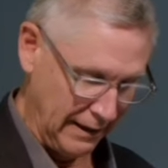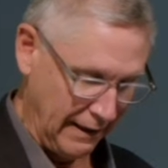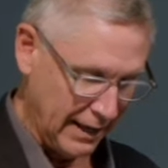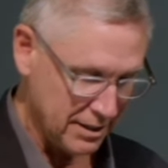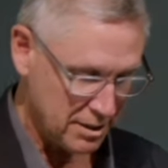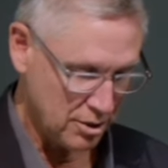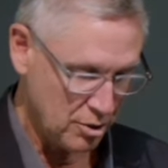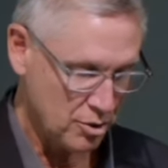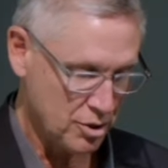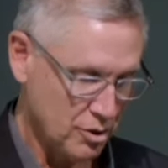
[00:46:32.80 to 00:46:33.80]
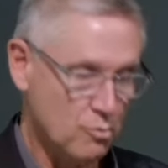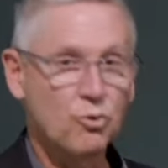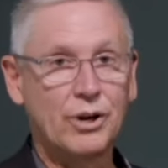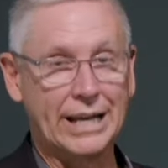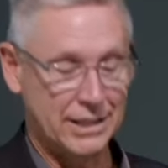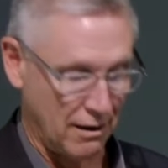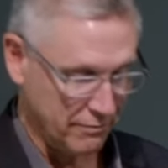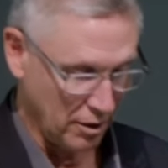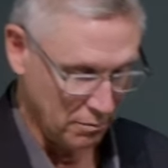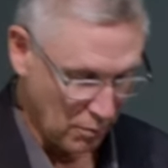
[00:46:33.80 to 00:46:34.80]
Institutions were at that
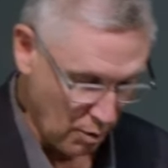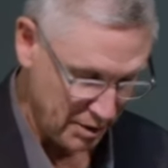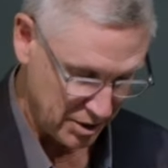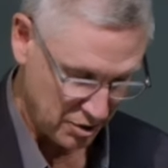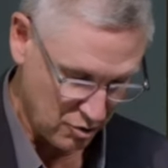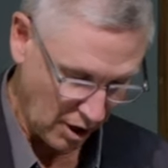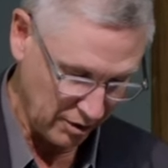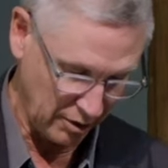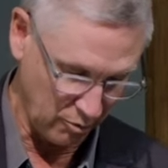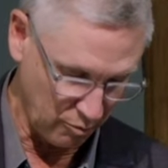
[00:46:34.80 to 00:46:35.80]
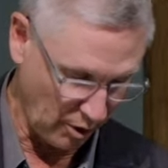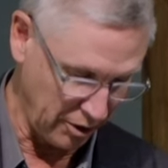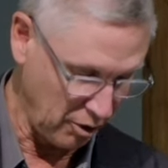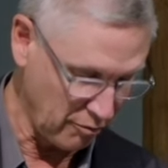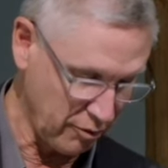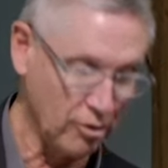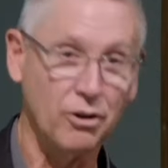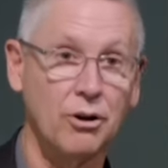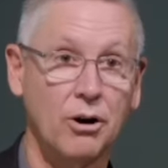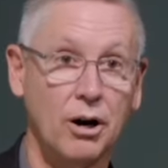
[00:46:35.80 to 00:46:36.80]
very moment struggling with one, over,
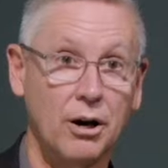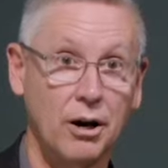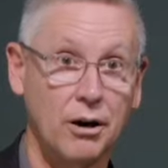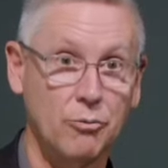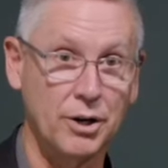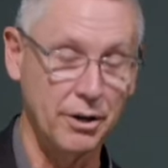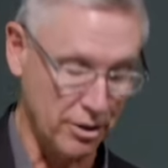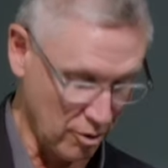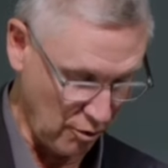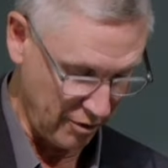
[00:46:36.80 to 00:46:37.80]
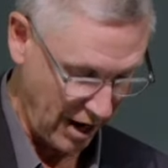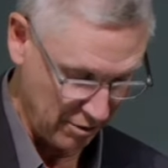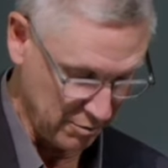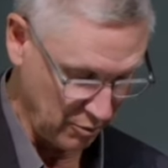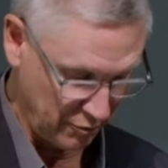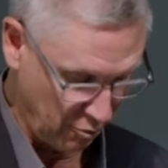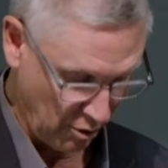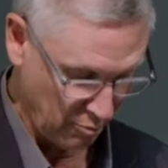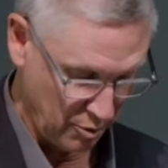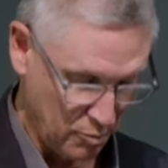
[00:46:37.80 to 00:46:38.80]
uh, one another over how to move
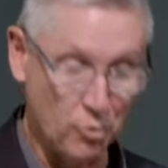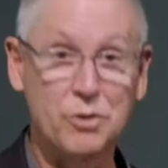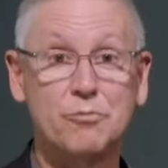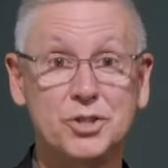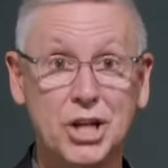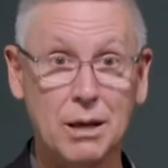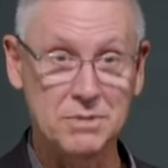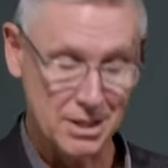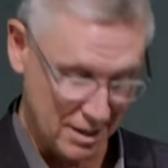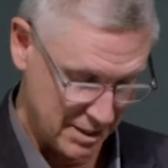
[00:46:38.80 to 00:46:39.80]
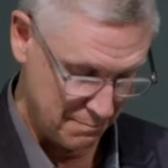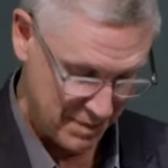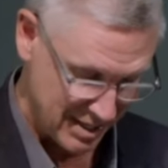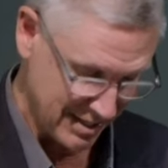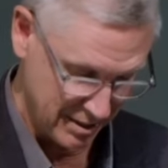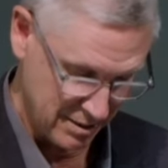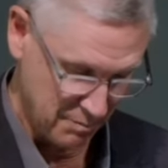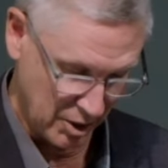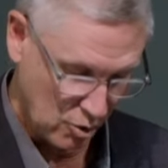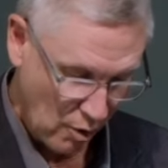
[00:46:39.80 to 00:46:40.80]
forward with James Smithson's
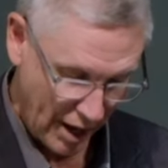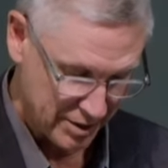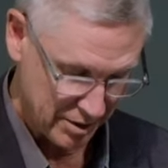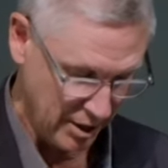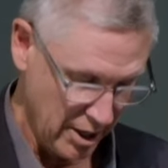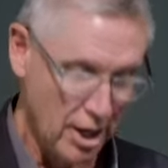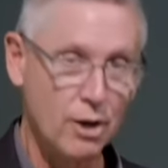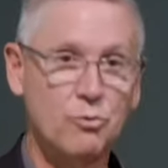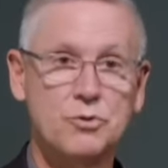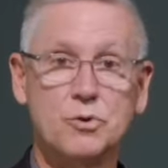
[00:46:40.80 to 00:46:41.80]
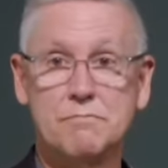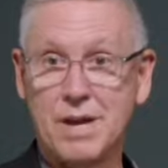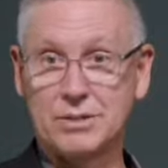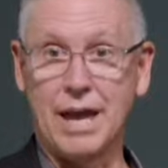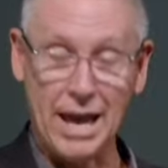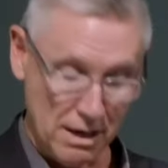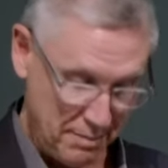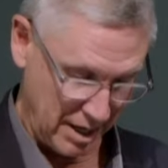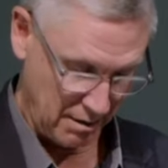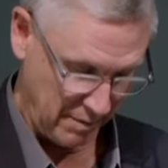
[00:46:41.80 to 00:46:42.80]
bequest, which was meant to
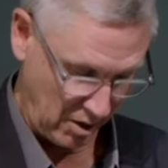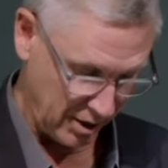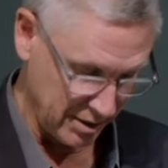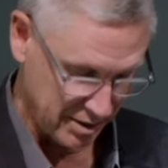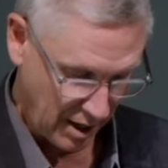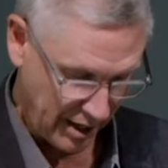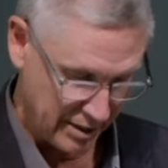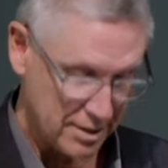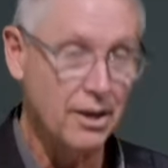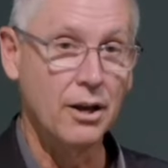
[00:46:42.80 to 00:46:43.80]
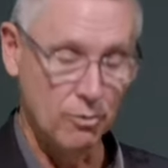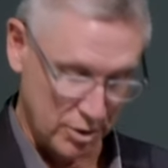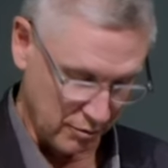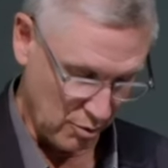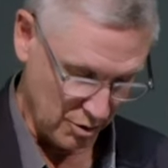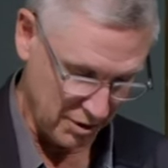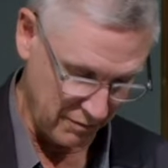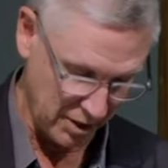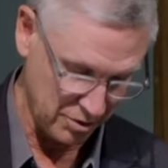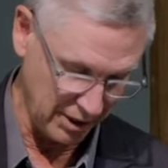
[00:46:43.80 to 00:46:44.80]
animate American science, which of course
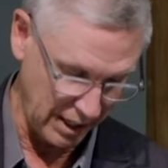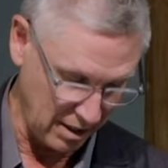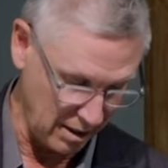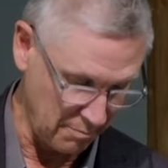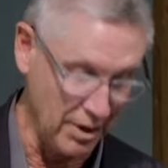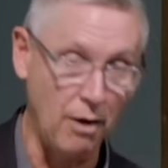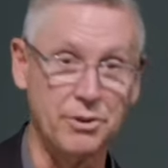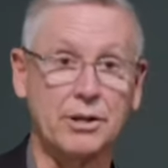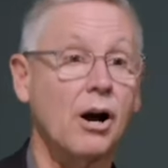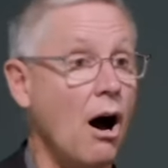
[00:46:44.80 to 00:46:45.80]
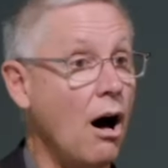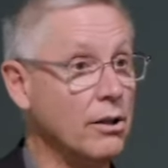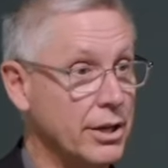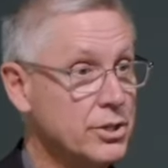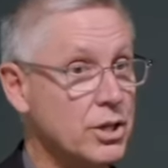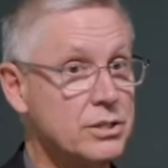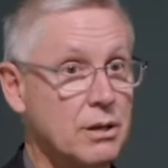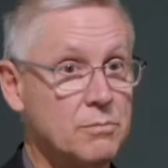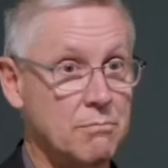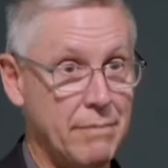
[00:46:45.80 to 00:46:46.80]
eventually ended up not with a college, as
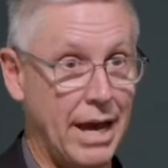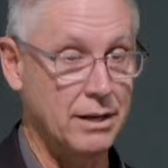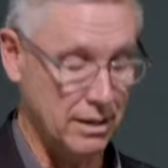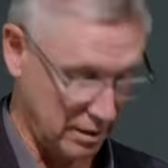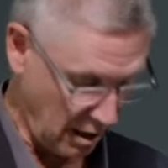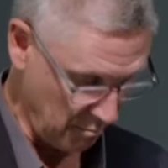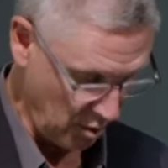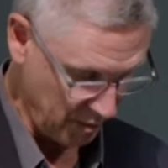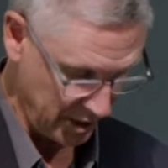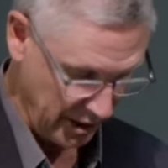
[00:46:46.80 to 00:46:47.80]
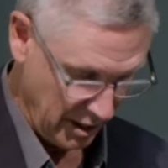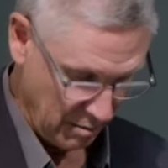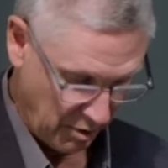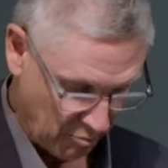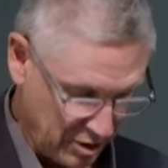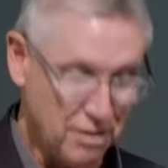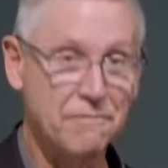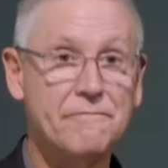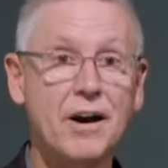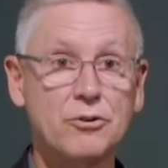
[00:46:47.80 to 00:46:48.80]
some demanded at that moment, but with the
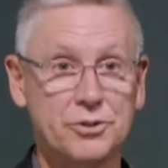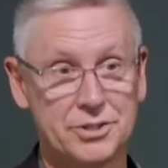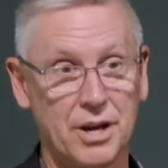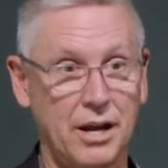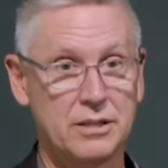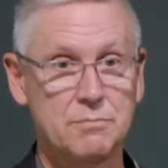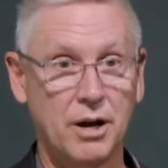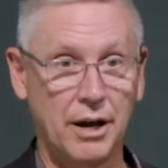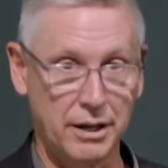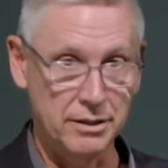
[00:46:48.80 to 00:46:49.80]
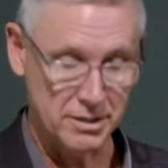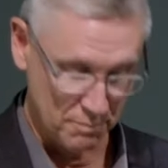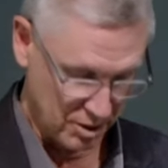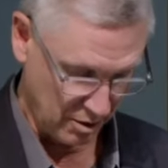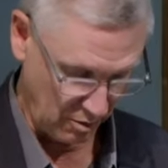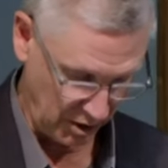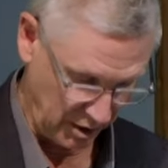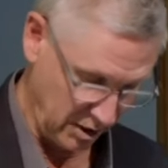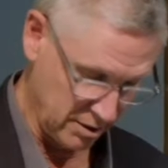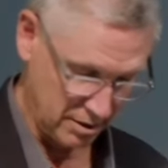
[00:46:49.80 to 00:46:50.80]
federal science behind the Smithsonian
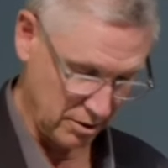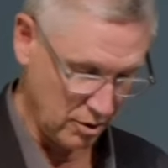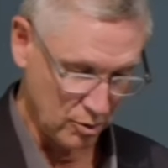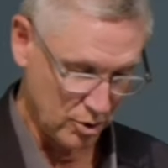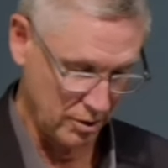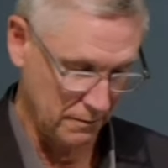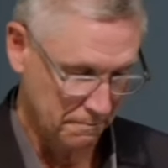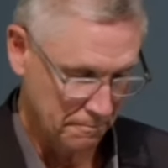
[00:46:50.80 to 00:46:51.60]
Institute institution.